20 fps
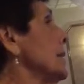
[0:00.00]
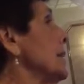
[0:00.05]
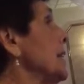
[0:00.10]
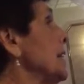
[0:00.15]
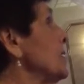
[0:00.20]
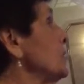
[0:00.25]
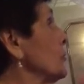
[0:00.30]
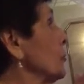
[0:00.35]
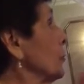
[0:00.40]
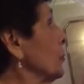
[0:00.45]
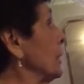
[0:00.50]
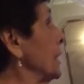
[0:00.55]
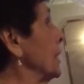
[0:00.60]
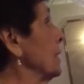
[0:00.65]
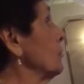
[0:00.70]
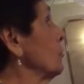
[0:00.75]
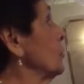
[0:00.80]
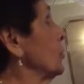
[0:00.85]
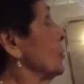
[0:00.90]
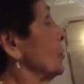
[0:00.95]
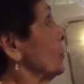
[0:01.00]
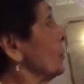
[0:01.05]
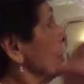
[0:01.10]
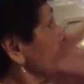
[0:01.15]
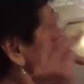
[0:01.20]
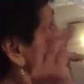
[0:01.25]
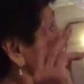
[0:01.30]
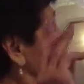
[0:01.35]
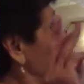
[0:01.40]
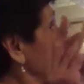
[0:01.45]
these
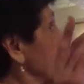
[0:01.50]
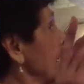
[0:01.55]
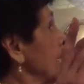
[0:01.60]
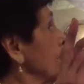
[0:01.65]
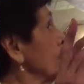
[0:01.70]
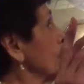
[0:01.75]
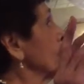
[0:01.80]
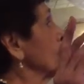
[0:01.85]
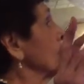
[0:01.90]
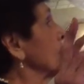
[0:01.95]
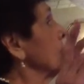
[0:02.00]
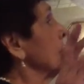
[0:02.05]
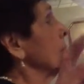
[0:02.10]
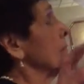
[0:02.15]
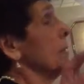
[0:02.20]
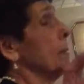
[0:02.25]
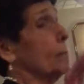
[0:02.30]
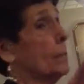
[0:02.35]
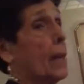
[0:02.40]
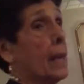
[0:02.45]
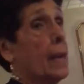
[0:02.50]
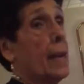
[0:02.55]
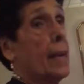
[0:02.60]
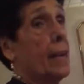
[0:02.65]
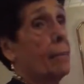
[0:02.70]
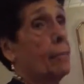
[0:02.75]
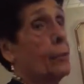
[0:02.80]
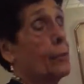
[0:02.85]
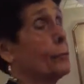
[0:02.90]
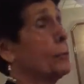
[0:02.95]
grandchildren, and I have 3 of them, they
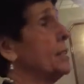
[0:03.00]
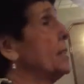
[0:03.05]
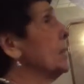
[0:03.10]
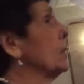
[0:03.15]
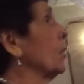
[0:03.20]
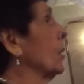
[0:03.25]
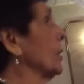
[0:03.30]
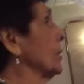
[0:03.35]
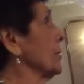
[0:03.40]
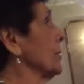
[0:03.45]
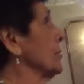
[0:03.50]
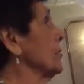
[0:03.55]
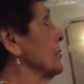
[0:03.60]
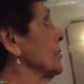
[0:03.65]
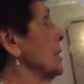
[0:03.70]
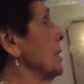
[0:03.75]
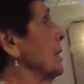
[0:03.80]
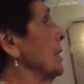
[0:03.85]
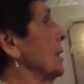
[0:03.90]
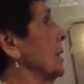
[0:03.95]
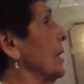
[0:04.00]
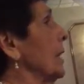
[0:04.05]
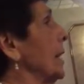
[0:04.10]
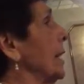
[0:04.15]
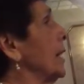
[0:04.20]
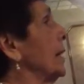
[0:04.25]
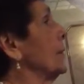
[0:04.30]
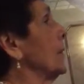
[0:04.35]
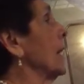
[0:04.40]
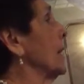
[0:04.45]
have 3 daughters,
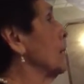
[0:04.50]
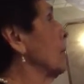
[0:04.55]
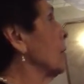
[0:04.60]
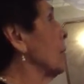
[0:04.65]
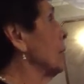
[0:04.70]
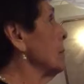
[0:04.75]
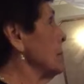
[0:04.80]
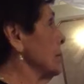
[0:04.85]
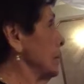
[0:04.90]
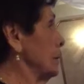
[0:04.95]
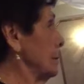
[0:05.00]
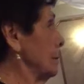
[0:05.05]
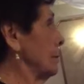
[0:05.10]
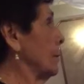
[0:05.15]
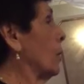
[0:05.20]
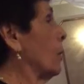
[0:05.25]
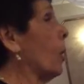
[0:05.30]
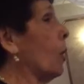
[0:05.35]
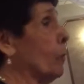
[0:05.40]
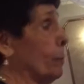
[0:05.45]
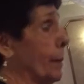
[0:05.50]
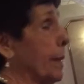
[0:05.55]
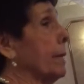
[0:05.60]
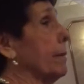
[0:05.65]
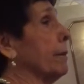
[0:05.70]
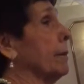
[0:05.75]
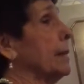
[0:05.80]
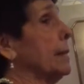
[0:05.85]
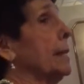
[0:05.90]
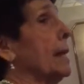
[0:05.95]
and they are all
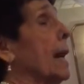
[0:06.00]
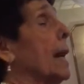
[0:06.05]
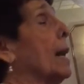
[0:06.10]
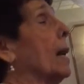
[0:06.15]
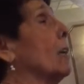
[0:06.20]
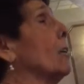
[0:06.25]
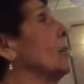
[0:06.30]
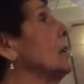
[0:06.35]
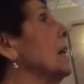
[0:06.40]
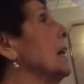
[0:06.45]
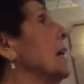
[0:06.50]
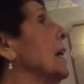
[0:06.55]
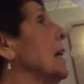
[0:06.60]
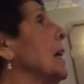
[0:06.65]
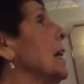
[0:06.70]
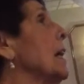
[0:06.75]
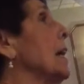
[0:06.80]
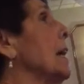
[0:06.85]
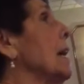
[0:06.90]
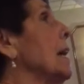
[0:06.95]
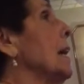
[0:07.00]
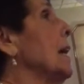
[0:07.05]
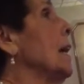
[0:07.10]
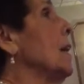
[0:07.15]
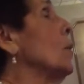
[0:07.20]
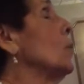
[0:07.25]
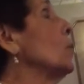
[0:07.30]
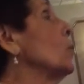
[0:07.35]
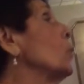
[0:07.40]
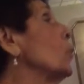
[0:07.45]
married now,
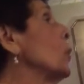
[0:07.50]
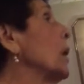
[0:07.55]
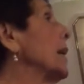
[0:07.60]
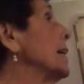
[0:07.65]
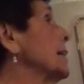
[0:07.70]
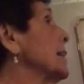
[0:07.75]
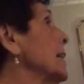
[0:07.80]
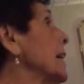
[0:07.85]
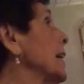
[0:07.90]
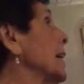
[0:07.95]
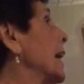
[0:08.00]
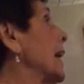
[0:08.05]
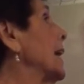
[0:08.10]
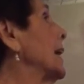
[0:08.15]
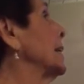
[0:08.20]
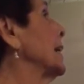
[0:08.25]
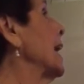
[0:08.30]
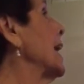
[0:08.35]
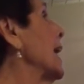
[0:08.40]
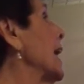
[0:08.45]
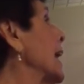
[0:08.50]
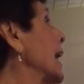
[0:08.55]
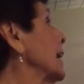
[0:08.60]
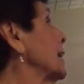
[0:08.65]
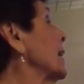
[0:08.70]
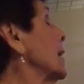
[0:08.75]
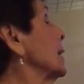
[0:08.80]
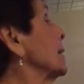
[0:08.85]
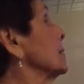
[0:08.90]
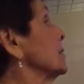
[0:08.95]
went and
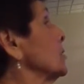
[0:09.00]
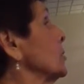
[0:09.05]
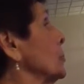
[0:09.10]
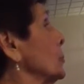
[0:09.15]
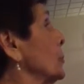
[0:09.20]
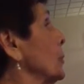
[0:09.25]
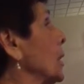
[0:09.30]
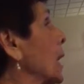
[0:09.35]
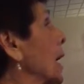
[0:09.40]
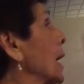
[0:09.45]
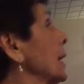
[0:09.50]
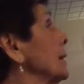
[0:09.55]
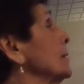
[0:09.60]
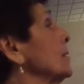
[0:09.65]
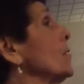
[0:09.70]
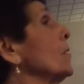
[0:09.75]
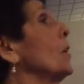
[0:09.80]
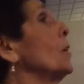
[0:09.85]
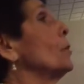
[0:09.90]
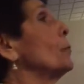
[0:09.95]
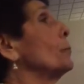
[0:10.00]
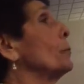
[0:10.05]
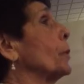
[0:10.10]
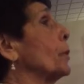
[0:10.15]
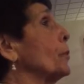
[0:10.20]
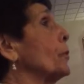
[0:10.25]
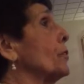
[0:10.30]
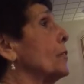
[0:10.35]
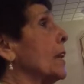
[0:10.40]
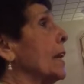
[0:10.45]
had a surprise
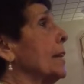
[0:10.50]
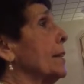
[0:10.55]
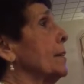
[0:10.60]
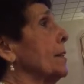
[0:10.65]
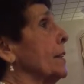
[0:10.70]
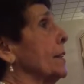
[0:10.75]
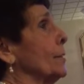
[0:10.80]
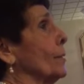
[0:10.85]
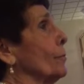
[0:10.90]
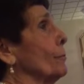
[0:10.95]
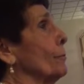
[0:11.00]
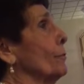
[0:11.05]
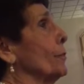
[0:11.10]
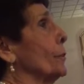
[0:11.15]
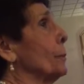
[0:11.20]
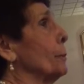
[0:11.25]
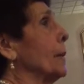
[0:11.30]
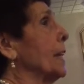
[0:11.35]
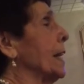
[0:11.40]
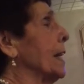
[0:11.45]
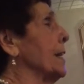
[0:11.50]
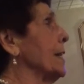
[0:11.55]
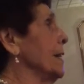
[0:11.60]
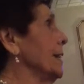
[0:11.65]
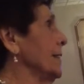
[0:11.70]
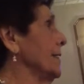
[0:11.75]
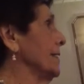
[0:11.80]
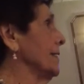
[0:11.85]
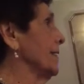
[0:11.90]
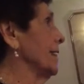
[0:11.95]
birthday dinner for me.
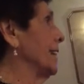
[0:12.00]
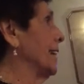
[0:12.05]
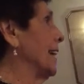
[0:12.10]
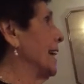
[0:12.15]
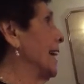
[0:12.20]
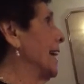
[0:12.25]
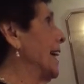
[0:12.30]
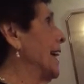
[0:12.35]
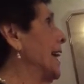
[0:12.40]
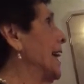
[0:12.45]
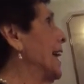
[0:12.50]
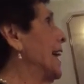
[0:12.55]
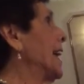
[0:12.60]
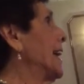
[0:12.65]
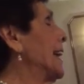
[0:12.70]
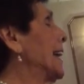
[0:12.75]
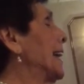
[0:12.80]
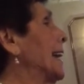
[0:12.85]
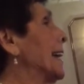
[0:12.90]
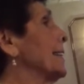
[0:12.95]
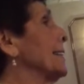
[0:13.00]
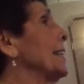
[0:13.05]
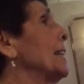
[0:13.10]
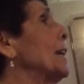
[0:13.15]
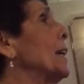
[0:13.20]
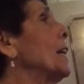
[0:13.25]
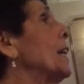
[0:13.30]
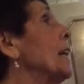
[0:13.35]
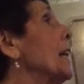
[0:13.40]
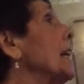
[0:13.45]

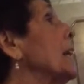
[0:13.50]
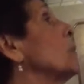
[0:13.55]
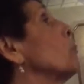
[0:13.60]
And